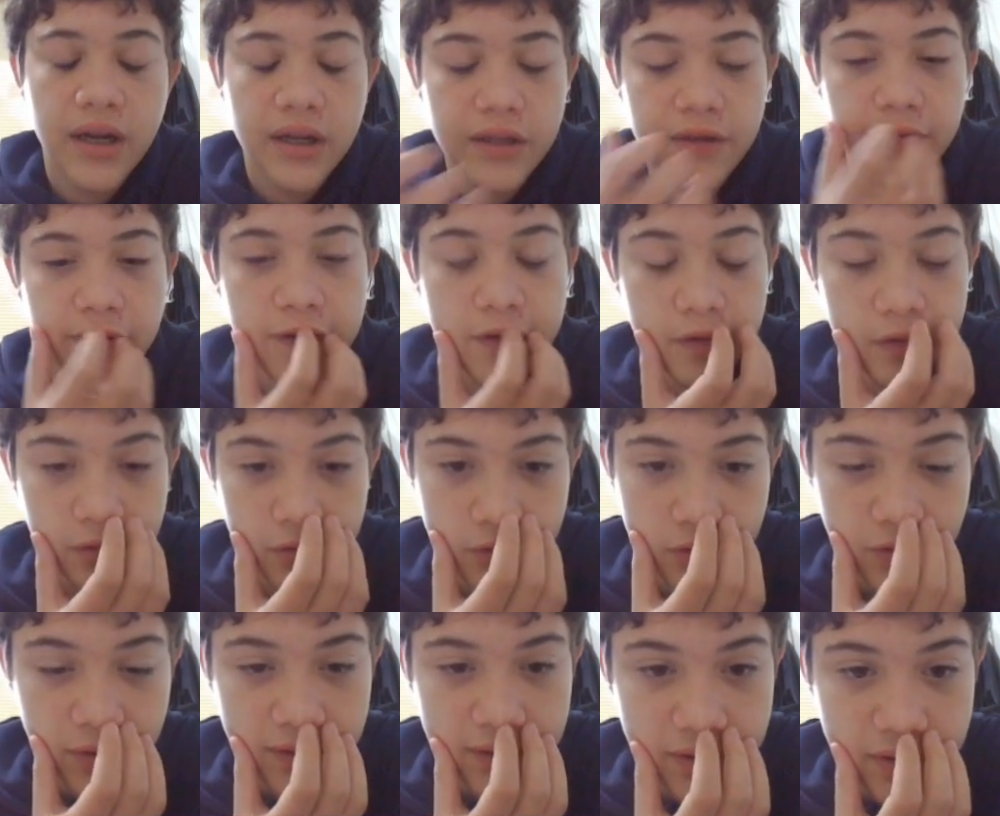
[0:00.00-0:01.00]
difficult
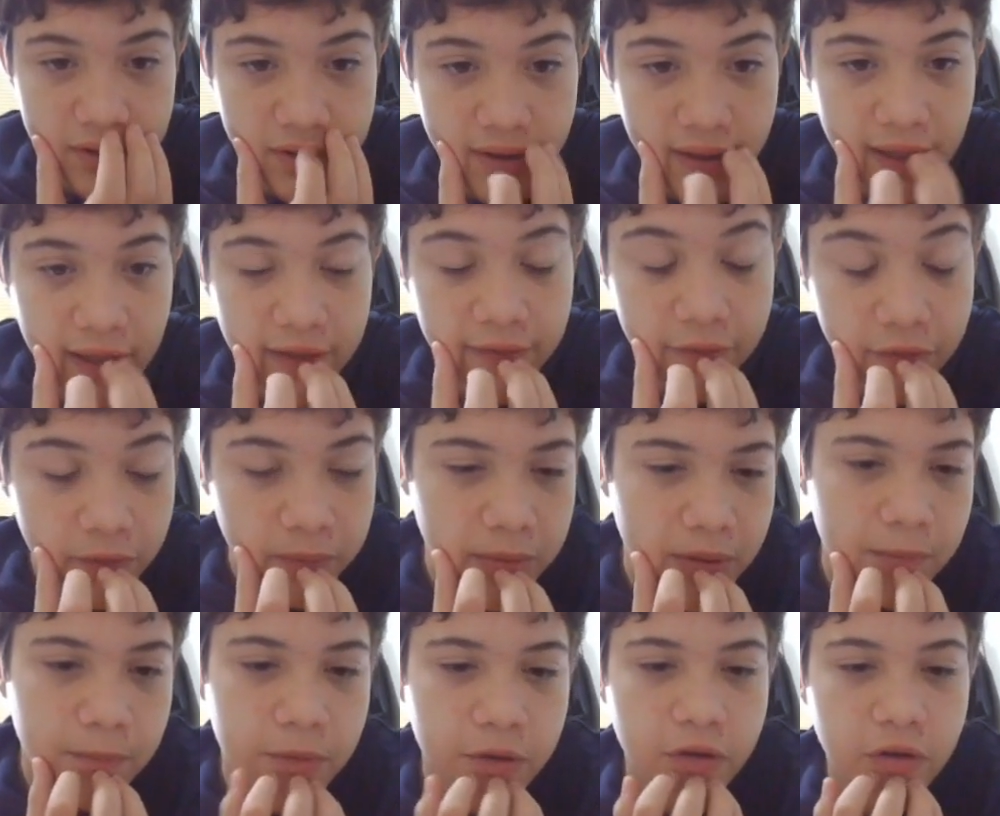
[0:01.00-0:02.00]
to understand for
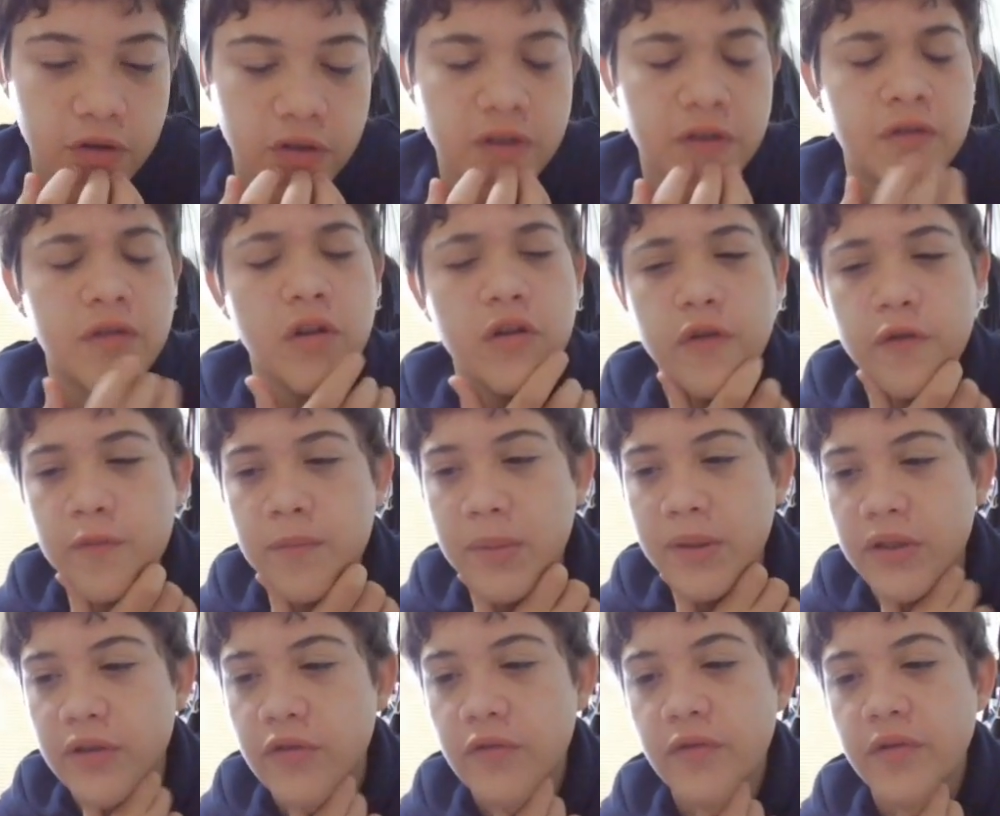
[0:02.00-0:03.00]
me because it's a lot of
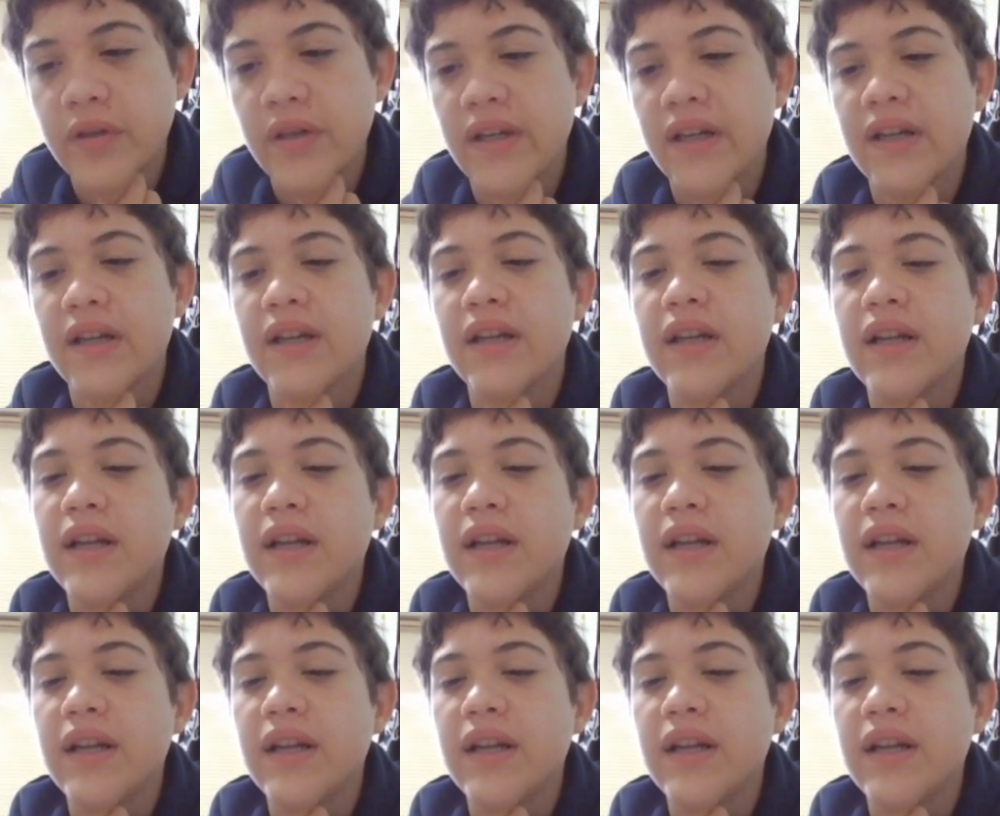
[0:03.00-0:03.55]
maneuvering.